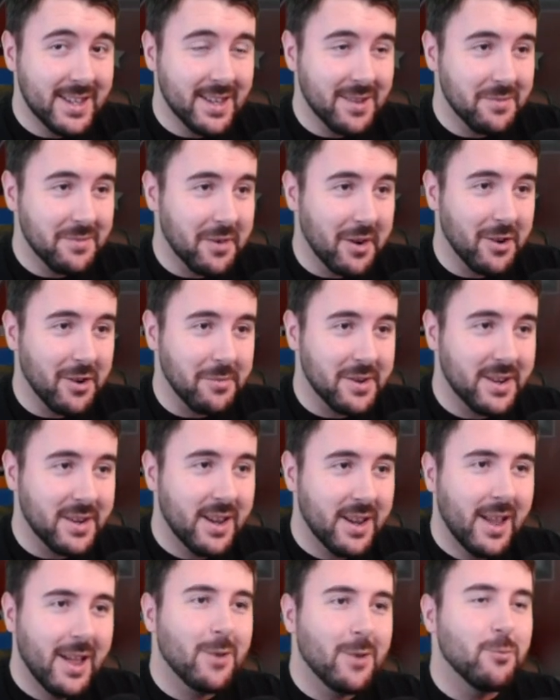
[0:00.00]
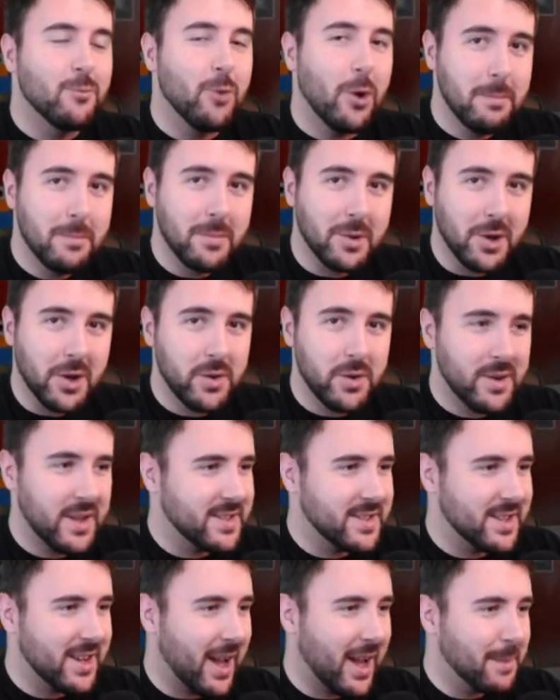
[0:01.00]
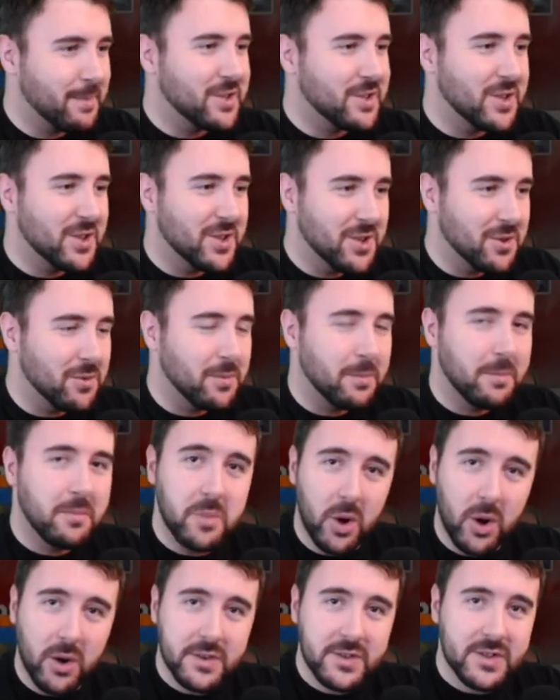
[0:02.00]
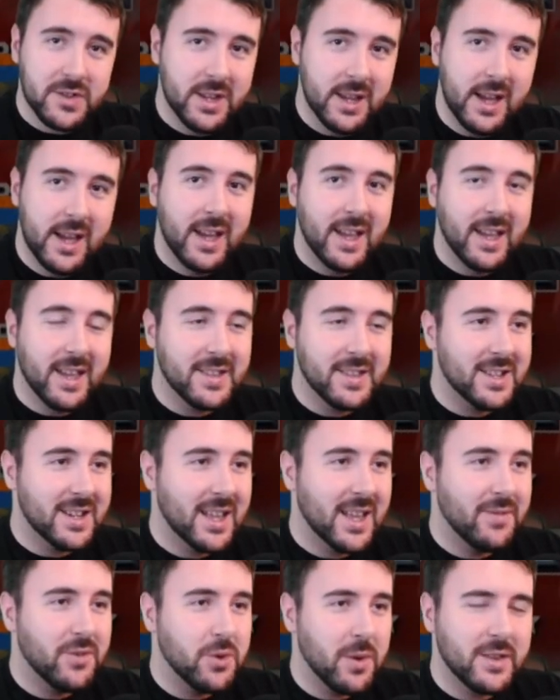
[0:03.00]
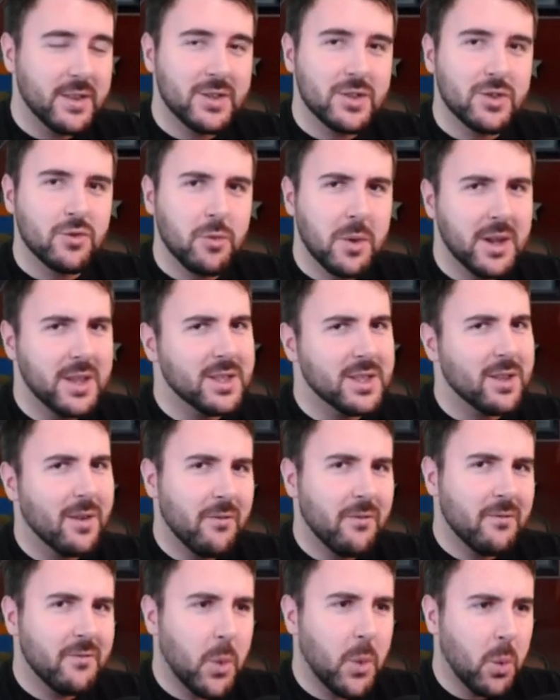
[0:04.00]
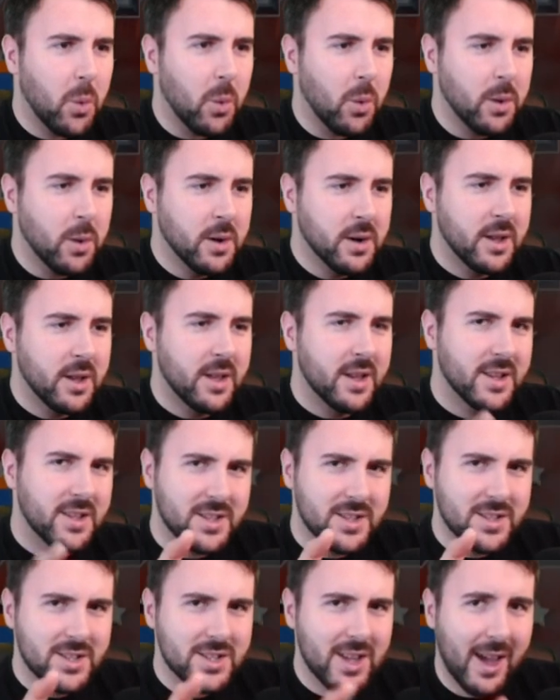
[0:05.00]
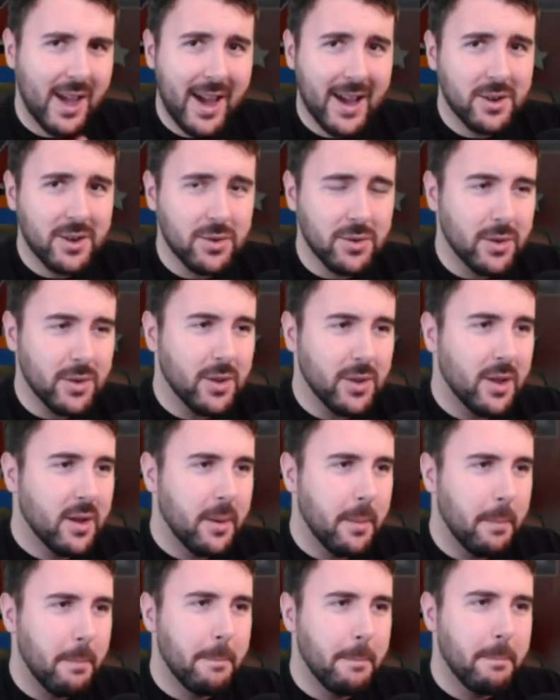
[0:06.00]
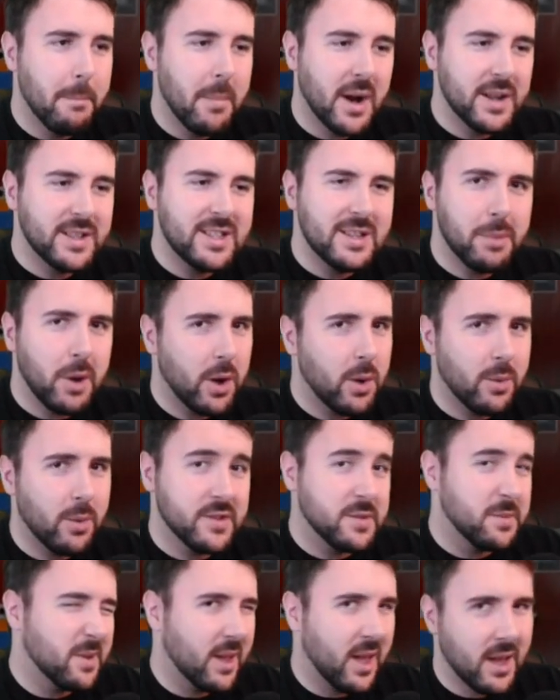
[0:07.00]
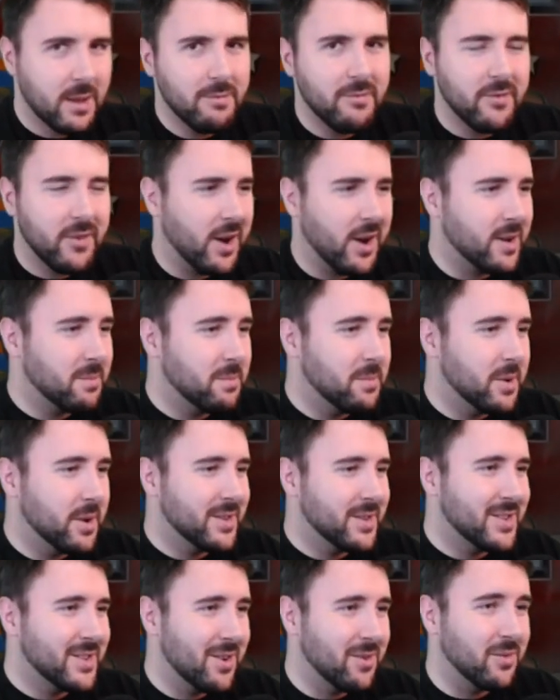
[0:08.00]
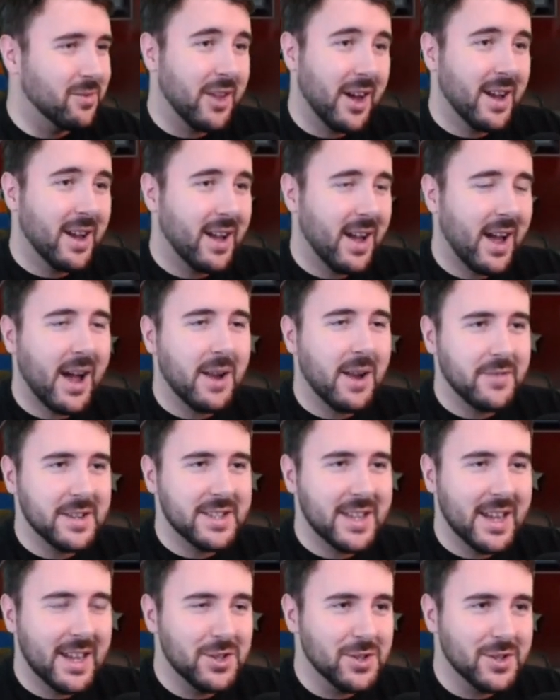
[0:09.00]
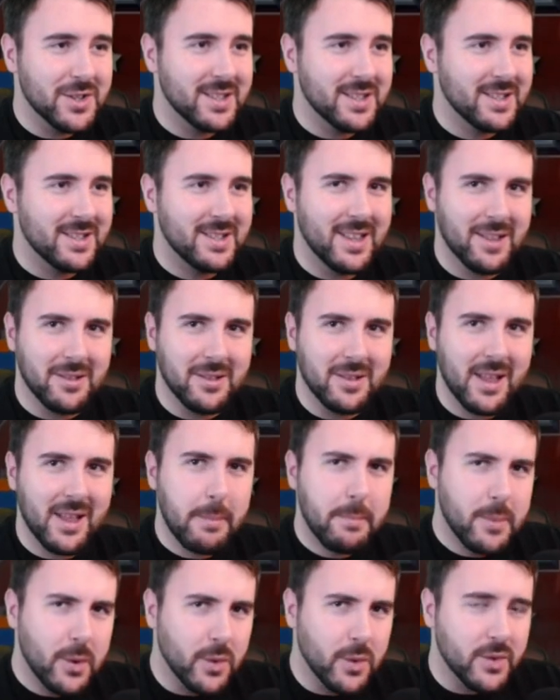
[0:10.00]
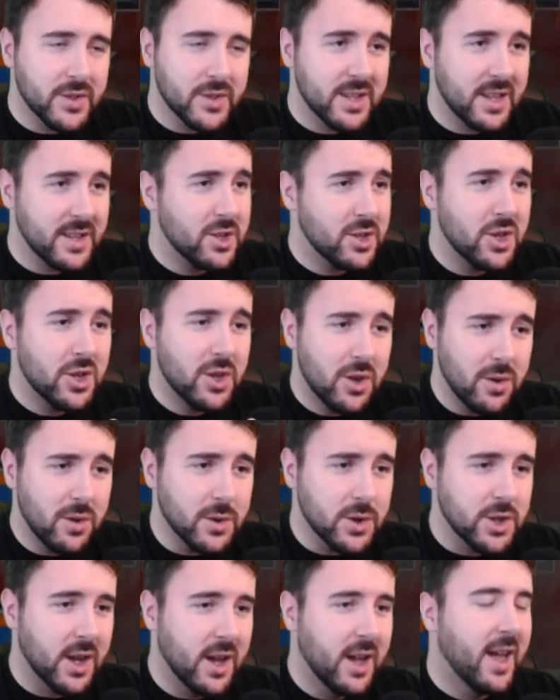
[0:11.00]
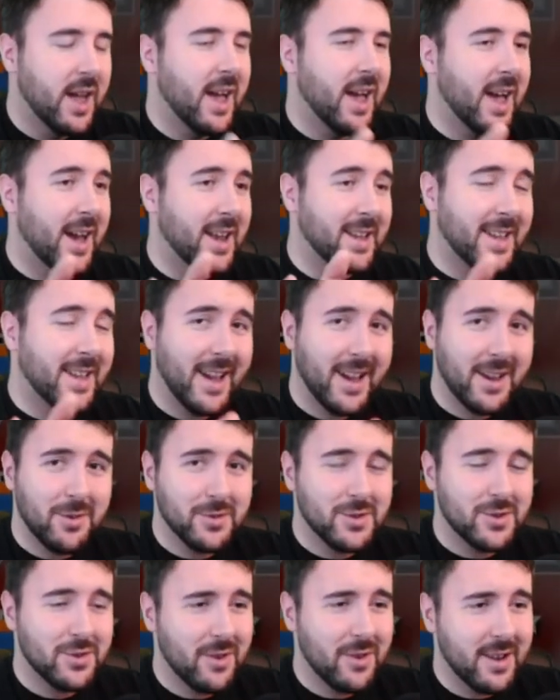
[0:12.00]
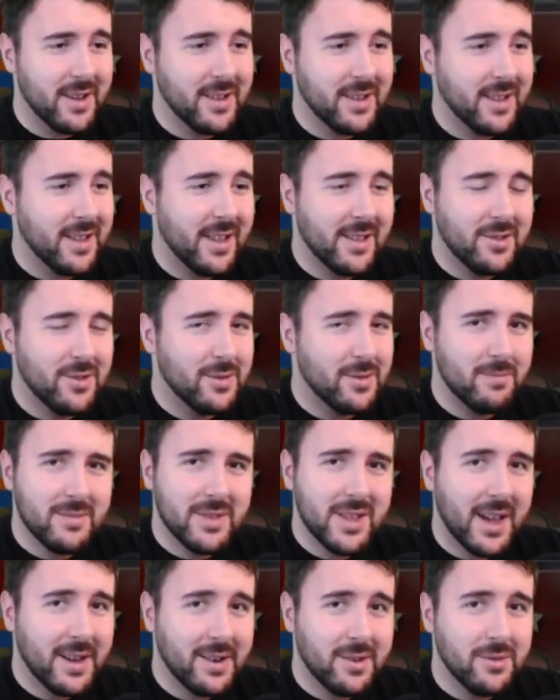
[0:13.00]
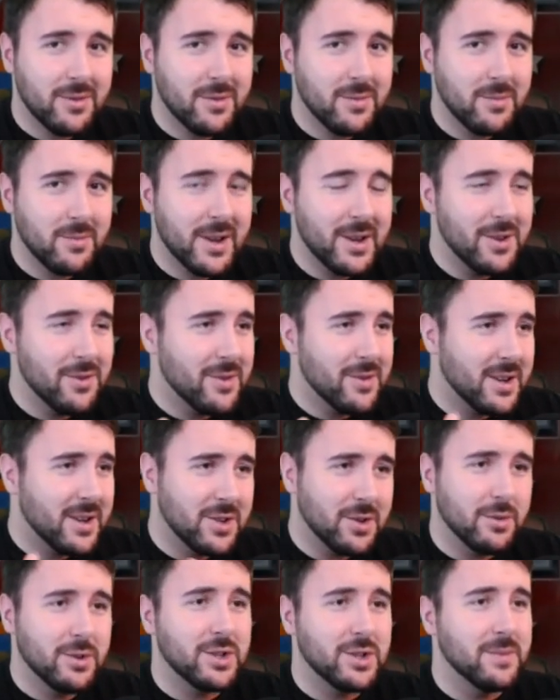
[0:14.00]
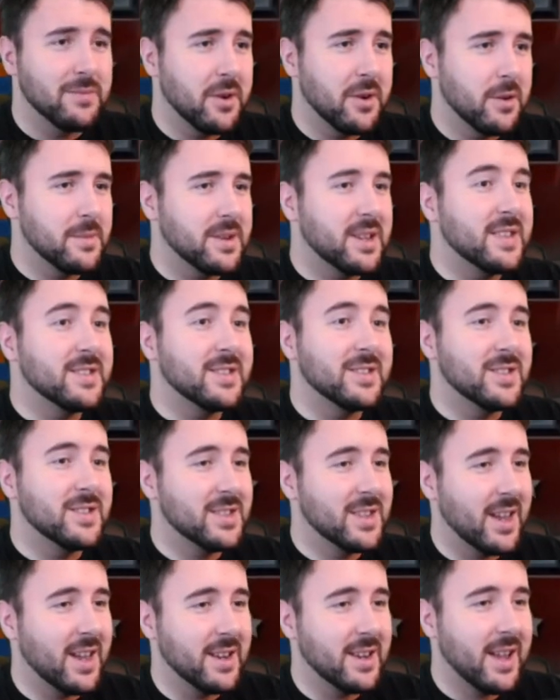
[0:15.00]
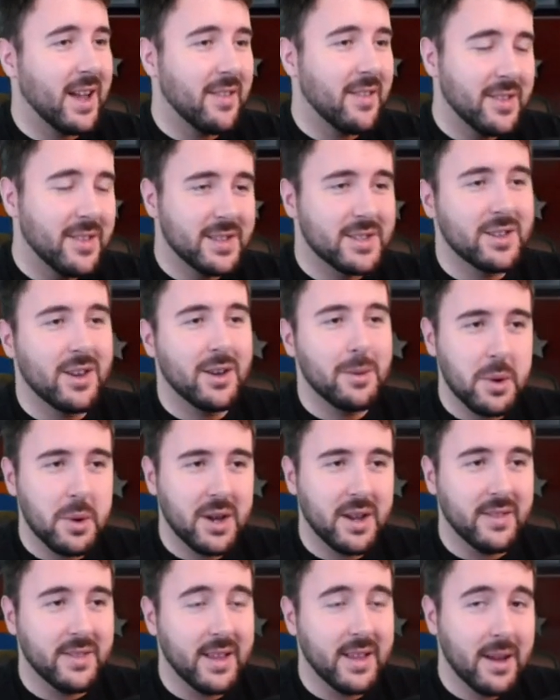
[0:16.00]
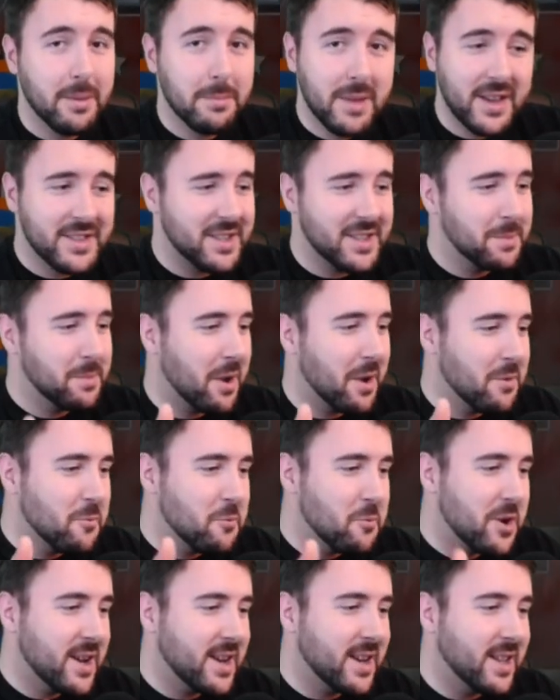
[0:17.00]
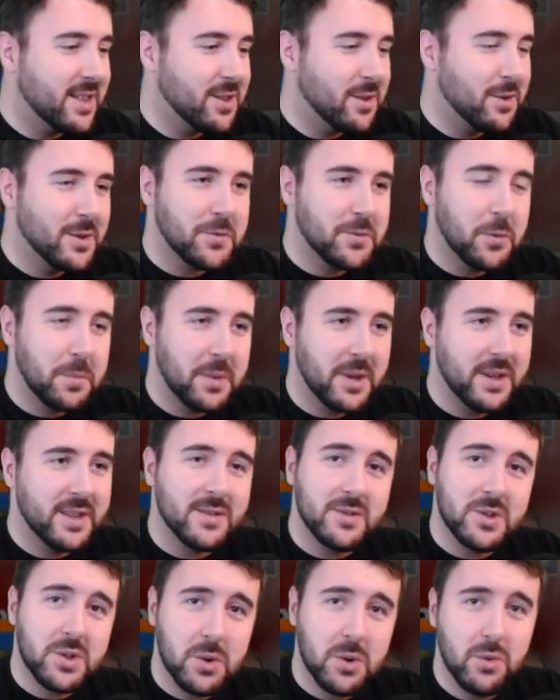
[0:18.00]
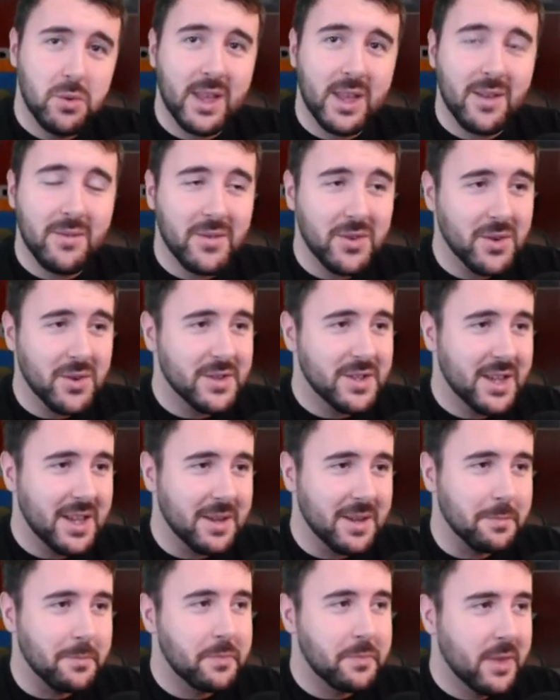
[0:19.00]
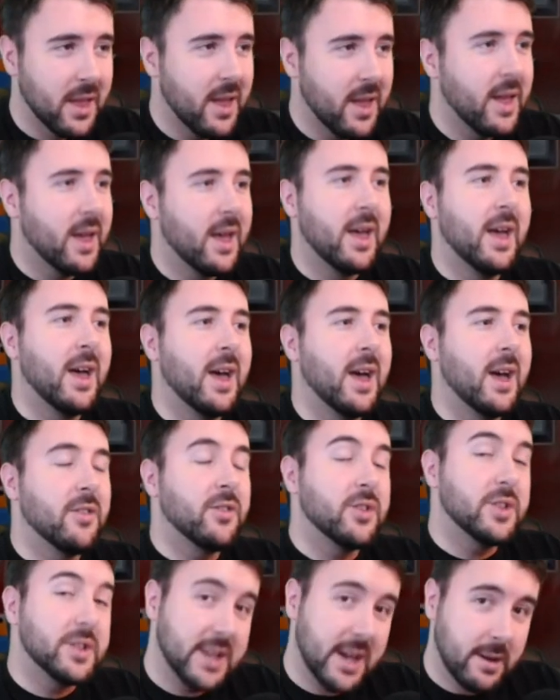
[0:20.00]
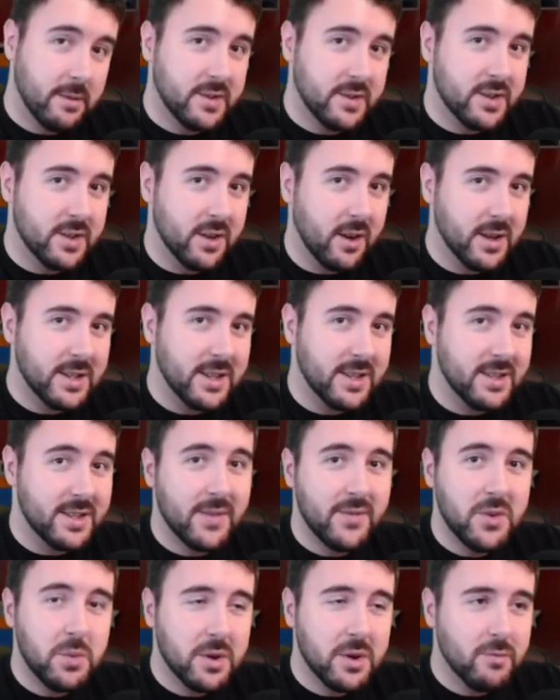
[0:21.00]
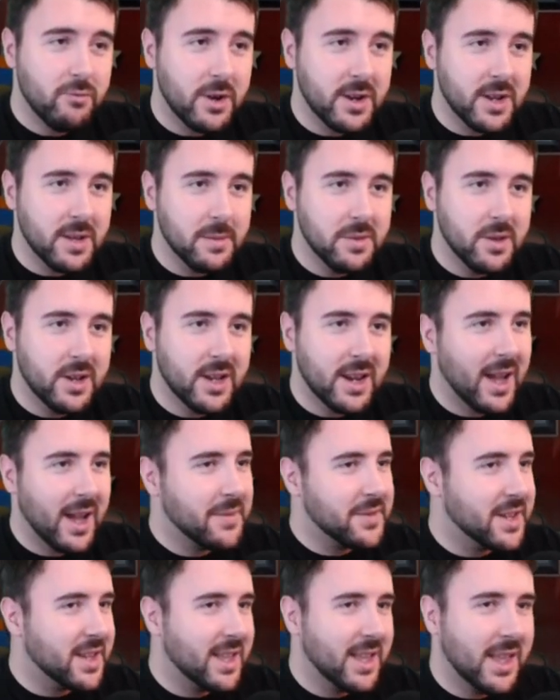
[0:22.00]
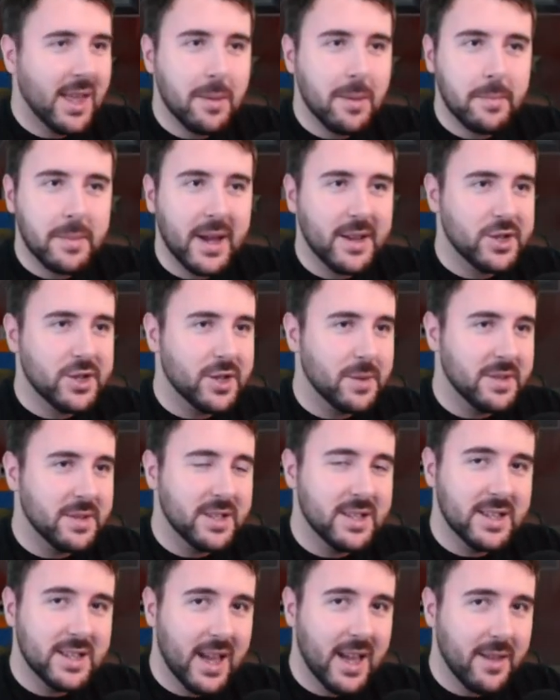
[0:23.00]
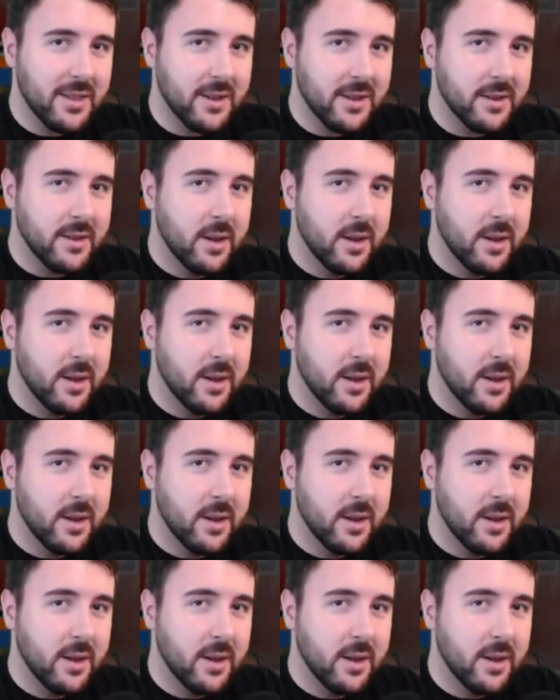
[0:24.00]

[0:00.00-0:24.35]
environment, Rumbelow is an absolute boss. He's going to give you a Strength 4, Tackle, Mighty Blow once per game, fine. But still, that advantageous little boost is huge. And I cannot stress, just Tackle when you're in a dodge environment is insane. And this guy bringing that makes him a really useful piece of toolkit for your team. The downside is if you want to run him, you're going to have to kit bash something together.